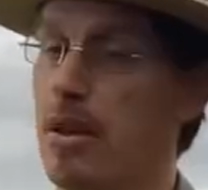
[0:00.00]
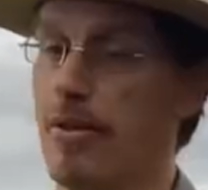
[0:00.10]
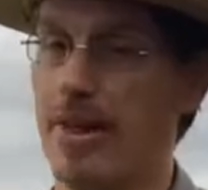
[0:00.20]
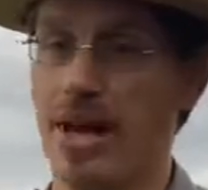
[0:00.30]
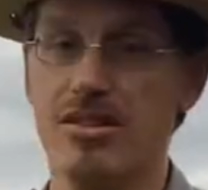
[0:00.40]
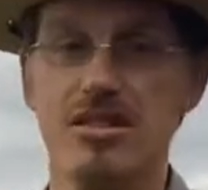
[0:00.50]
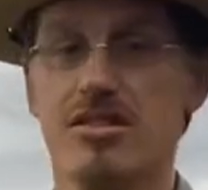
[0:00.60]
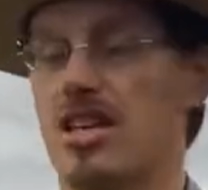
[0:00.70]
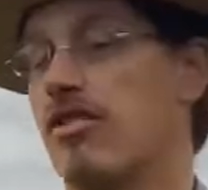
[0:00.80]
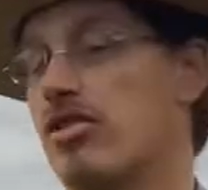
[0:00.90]
That is the
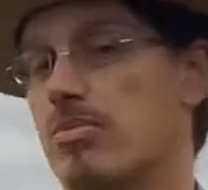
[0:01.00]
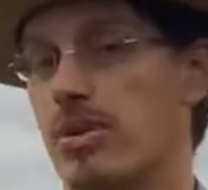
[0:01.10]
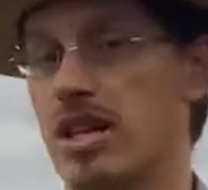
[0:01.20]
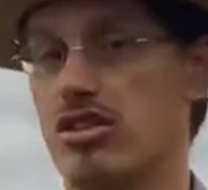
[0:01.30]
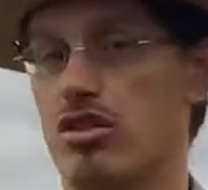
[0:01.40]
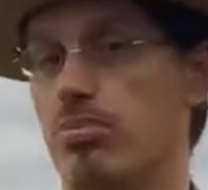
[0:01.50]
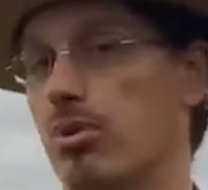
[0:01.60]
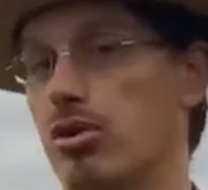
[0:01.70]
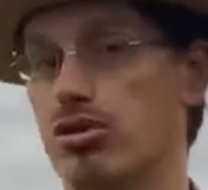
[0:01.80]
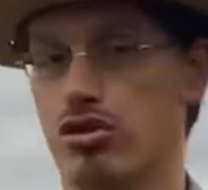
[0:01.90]
safest place to
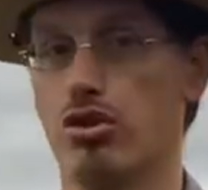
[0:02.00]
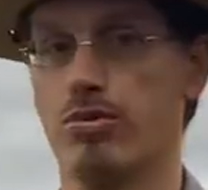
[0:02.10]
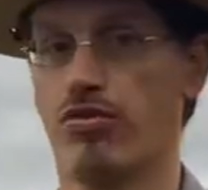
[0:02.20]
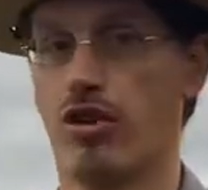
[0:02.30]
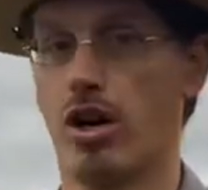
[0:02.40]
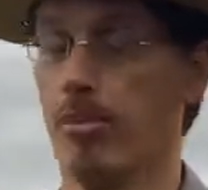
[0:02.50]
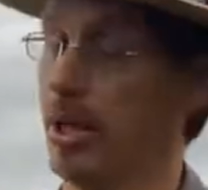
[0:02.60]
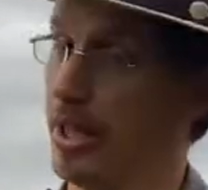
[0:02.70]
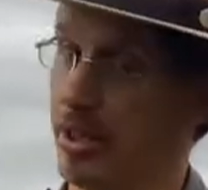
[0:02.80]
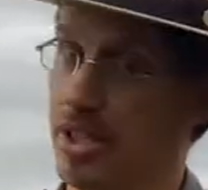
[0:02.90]
pull troops from,
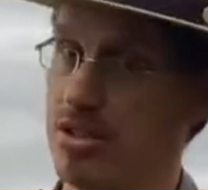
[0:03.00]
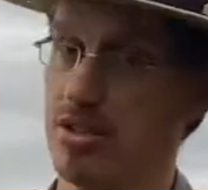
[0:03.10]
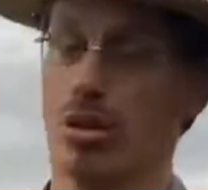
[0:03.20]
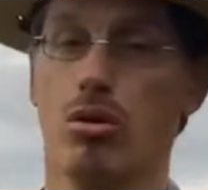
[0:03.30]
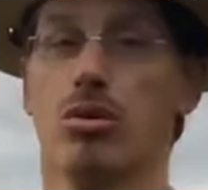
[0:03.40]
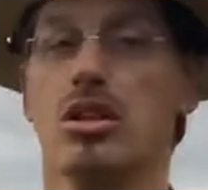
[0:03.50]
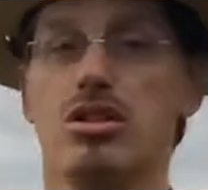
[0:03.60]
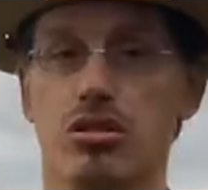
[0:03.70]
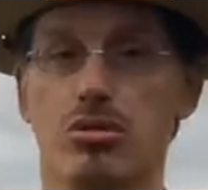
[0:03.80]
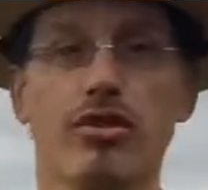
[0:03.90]
at least according
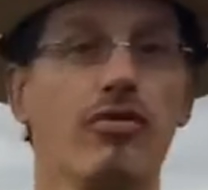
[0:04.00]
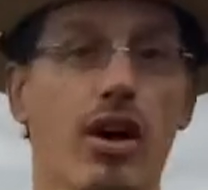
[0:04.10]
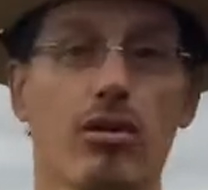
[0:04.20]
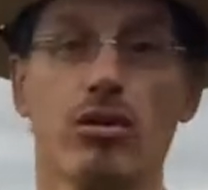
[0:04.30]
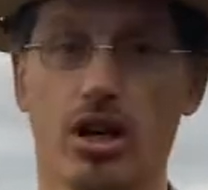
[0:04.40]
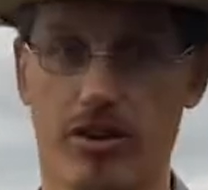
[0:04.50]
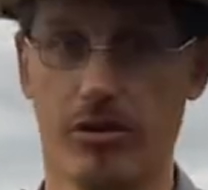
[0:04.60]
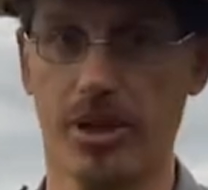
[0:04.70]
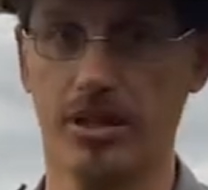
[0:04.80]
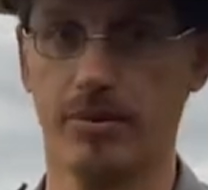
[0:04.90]
to the federal government.